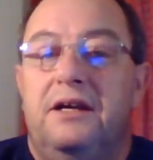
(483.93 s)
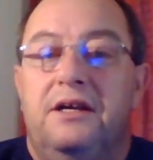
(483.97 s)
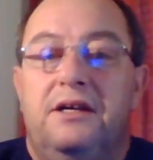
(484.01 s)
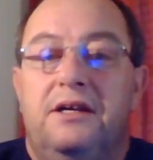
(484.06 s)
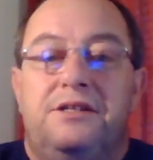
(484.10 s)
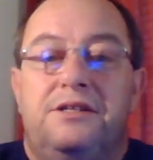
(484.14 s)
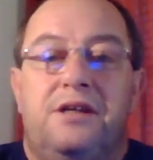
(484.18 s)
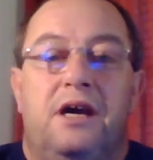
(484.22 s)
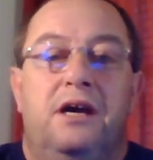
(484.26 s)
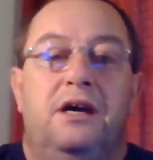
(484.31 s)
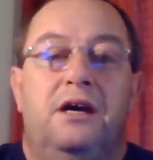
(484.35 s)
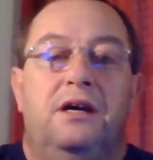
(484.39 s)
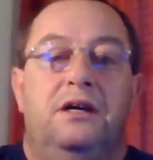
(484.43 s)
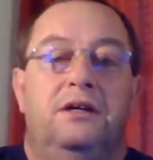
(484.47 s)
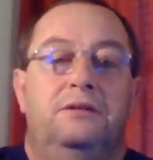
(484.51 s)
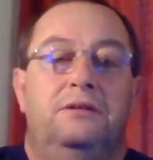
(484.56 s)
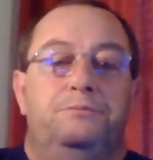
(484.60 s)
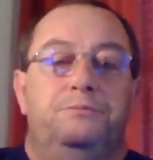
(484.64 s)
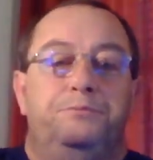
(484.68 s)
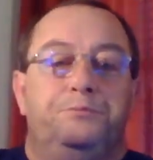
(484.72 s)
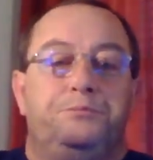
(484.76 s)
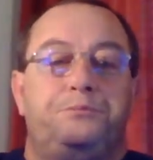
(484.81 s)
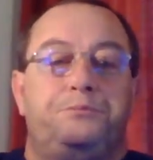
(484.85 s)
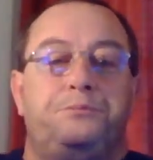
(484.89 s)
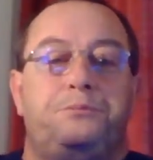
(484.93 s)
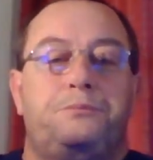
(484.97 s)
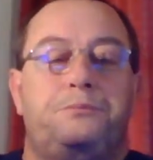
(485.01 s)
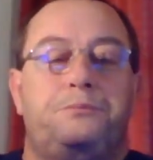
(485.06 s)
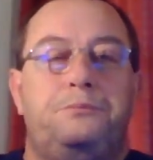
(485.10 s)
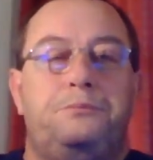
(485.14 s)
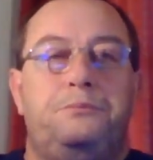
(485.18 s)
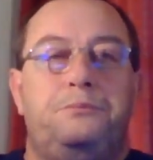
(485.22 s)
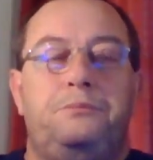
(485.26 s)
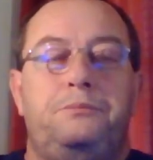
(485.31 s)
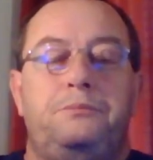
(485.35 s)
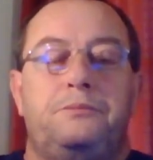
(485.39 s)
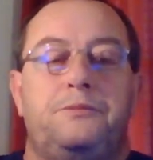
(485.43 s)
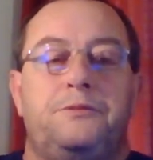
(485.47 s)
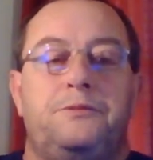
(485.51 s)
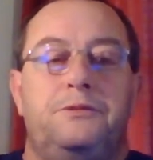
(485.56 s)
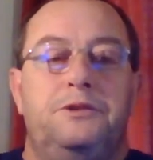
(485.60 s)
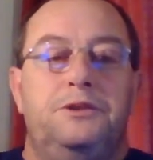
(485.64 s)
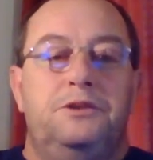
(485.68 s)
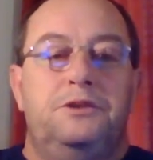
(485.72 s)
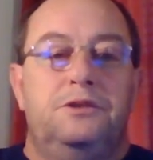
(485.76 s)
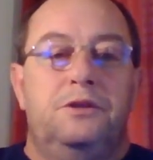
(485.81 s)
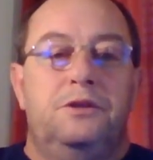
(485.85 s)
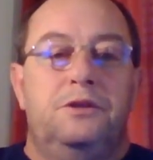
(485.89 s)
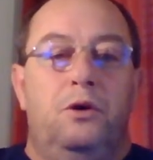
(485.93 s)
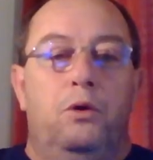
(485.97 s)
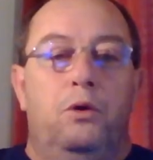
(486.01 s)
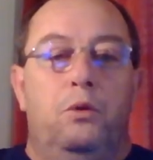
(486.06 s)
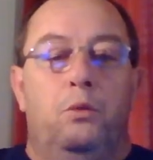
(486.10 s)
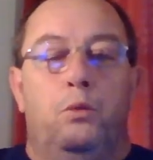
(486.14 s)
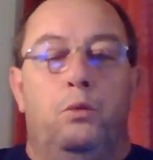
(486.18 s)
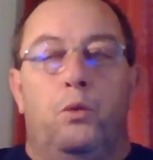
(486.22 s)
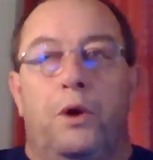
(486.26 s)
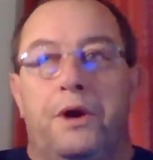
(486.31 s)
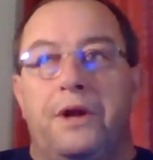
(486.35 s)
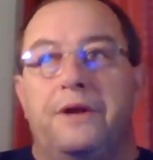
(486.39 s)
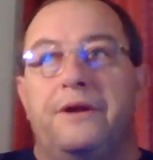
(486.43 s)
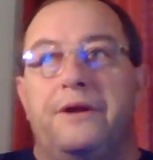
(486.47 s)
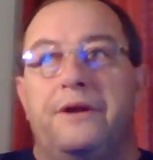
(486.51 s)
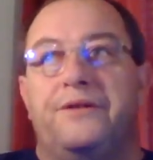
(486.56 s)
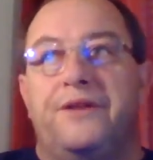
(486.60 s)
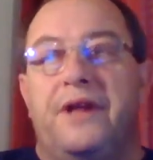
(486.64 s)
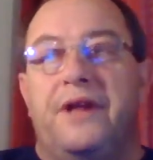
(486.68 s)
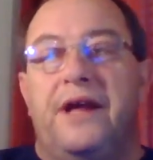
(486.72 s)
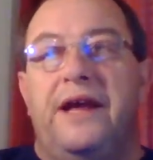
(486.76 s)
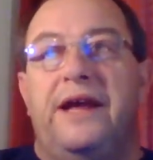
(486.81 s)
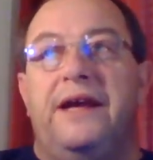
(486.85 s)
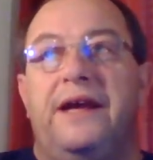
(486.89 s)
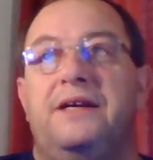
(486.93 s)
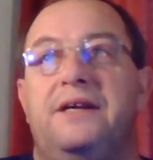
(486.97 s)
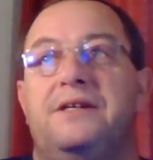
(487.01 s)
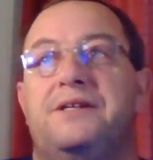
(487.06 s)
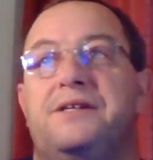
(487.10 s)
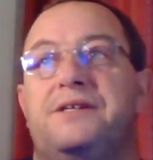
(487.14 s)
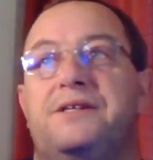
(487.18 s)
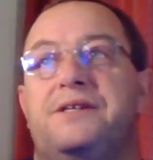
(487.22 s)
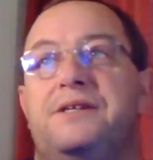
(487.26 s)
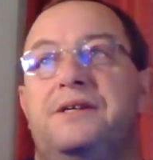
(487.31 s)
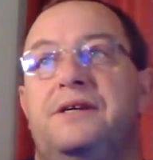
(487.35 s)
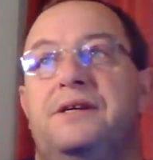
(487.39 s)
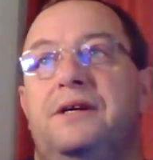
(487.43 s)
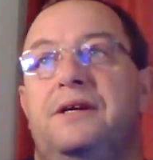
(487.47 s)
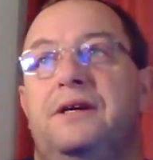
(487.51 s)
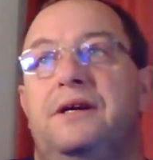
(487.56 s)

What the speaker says: So one of the things